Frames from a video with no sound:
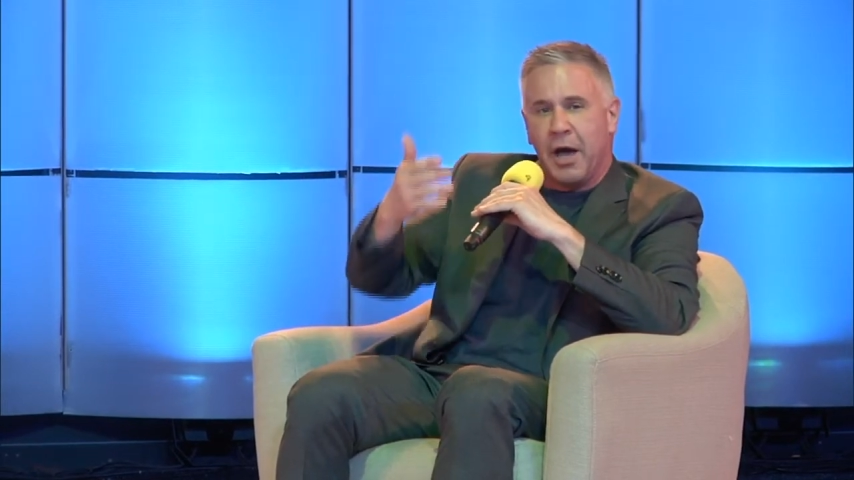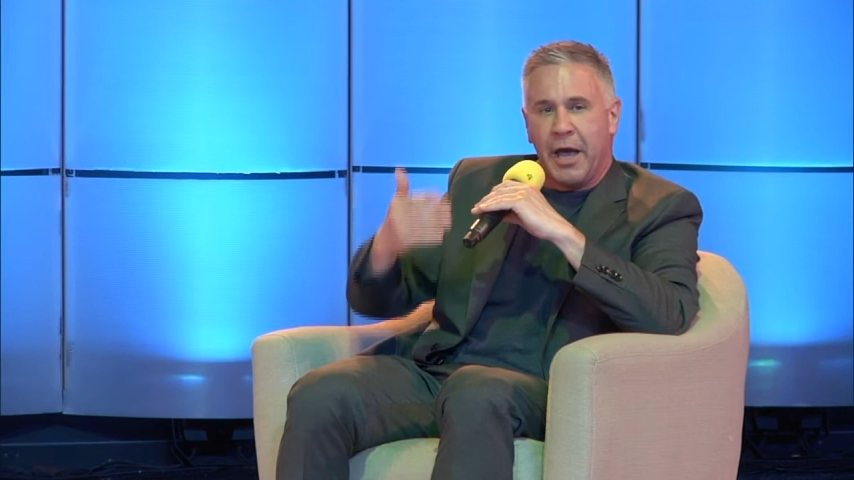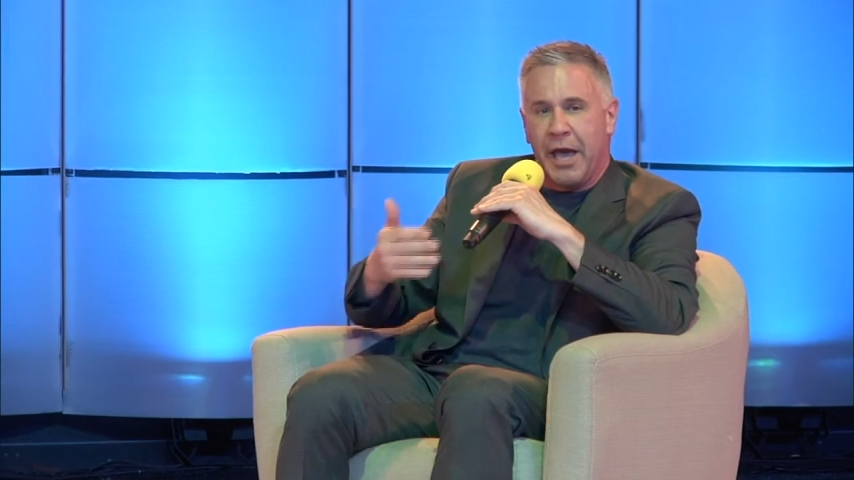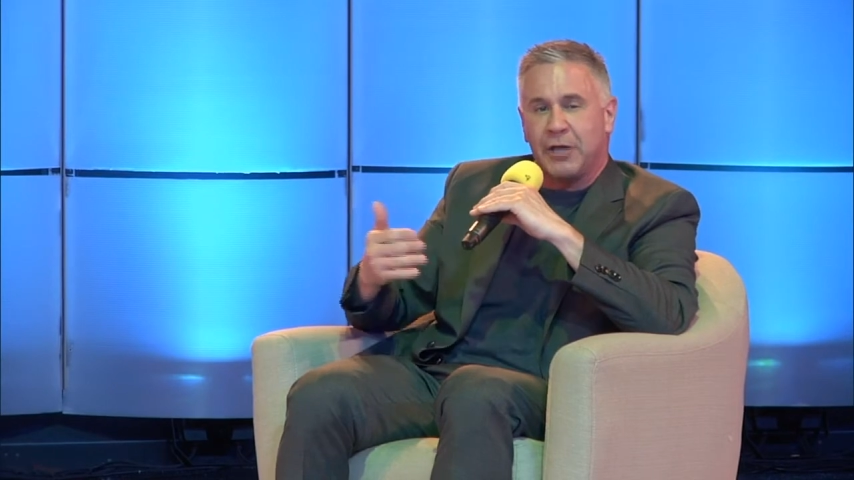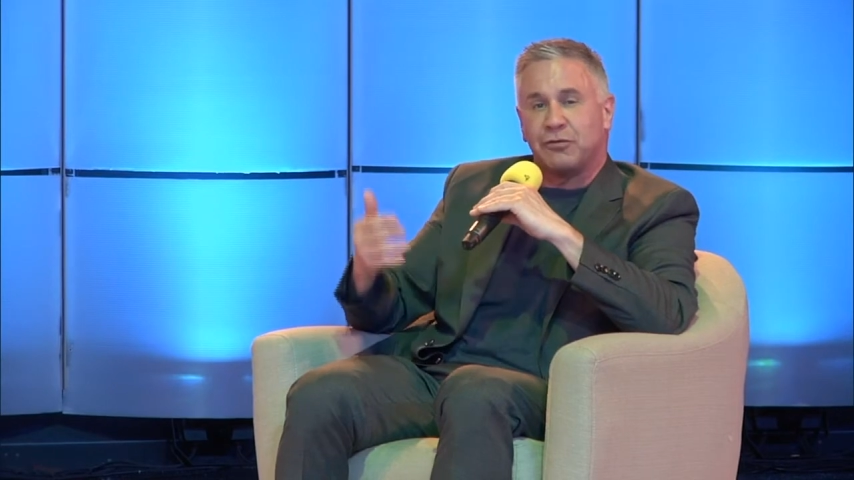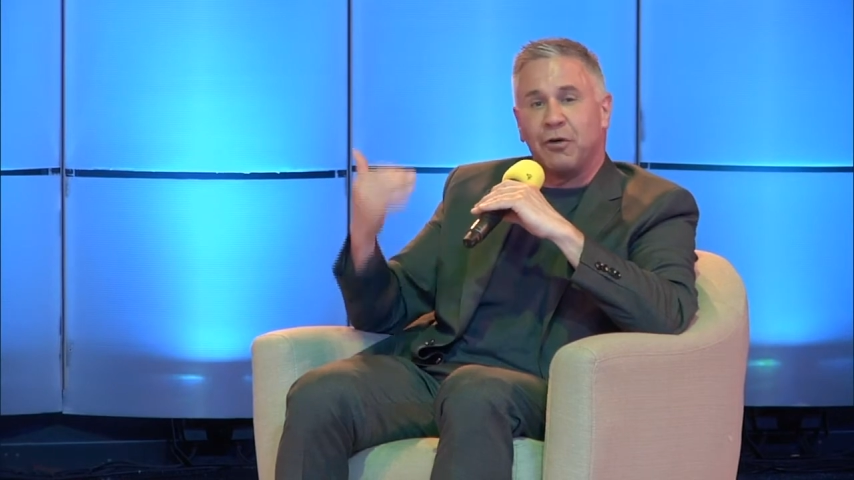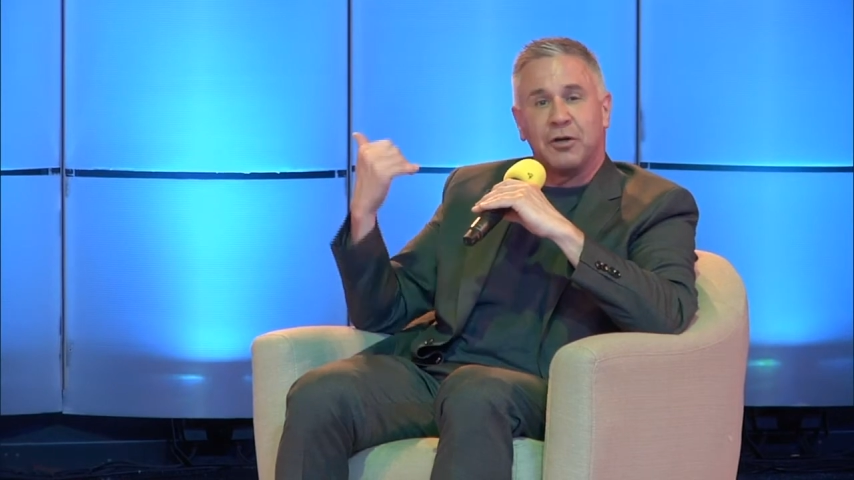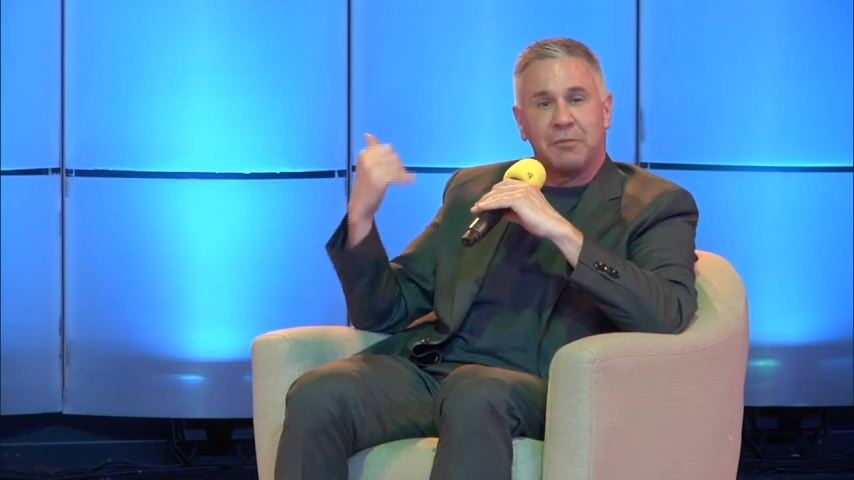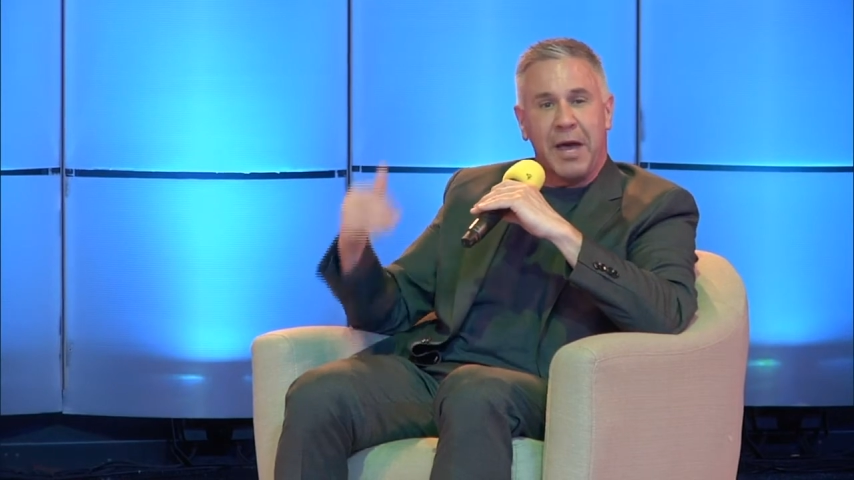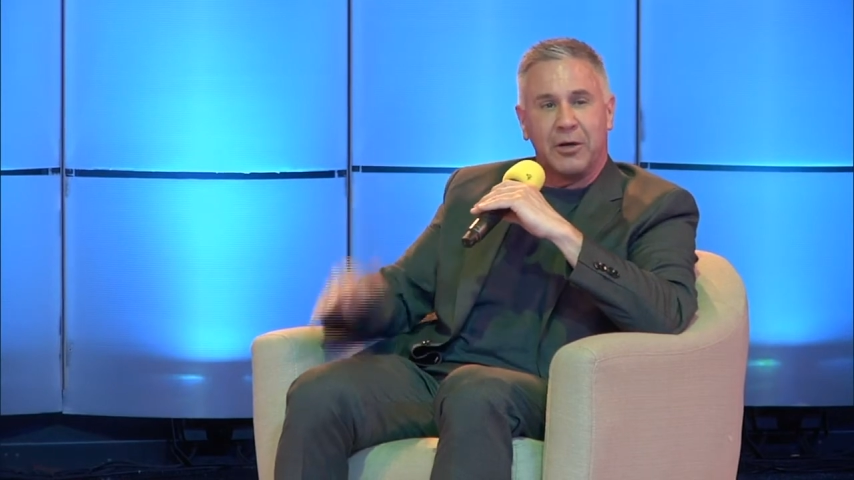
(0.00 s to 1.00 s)
hedge
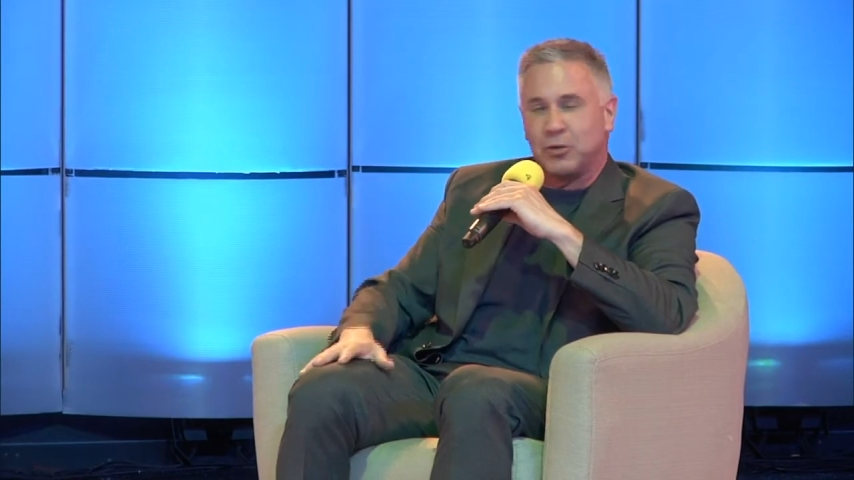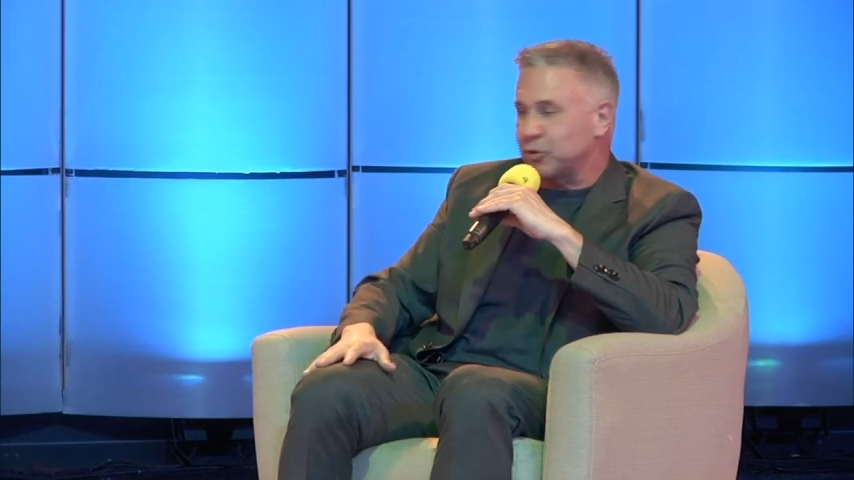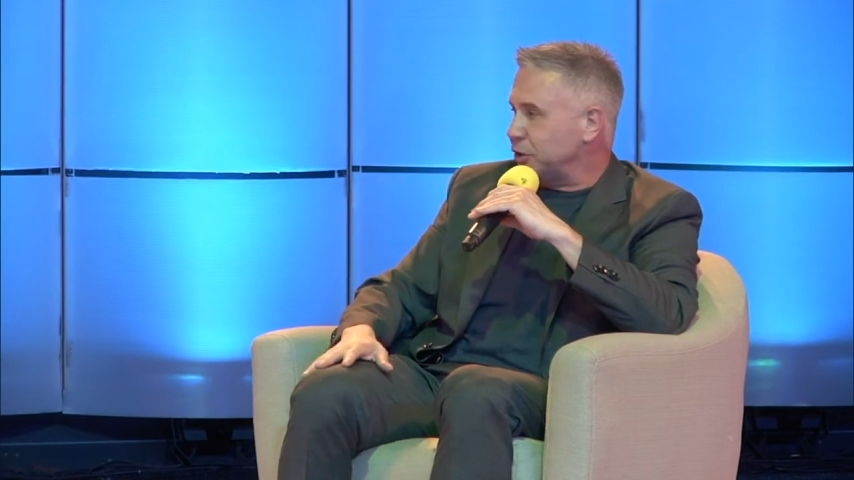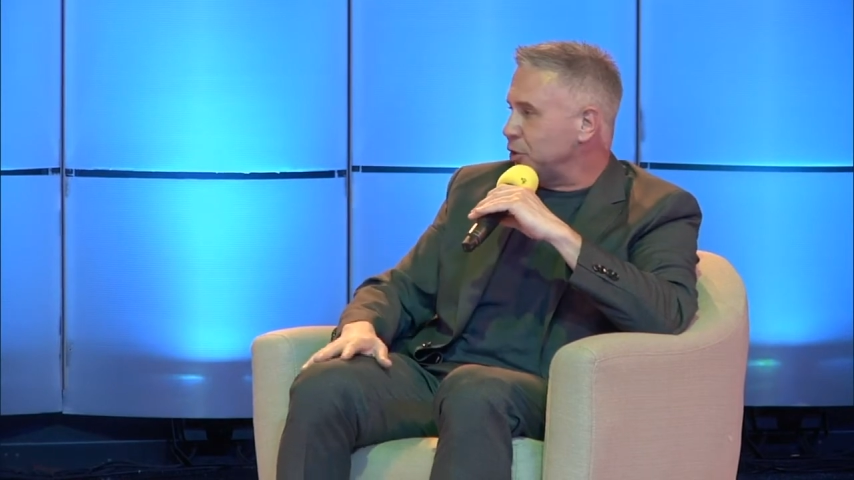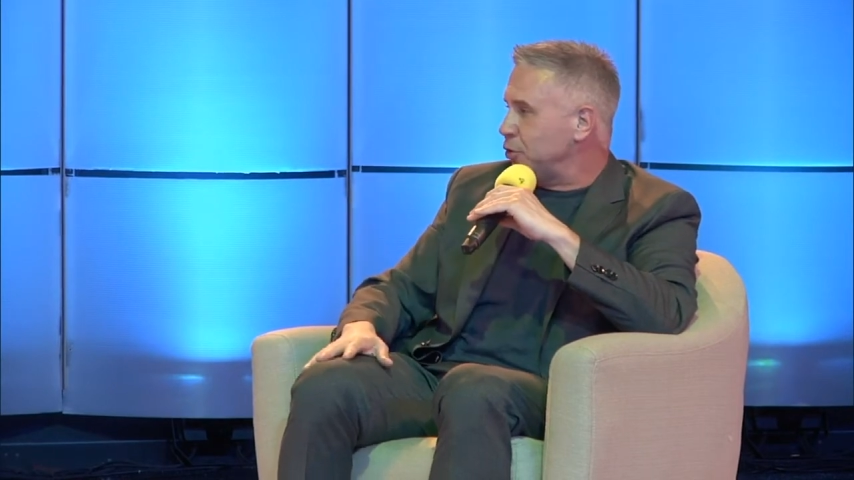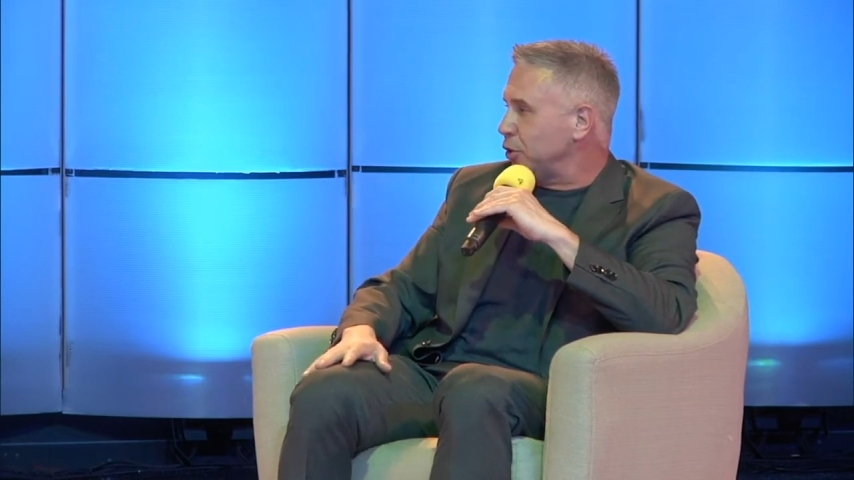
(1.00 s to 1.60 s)
fund managers in New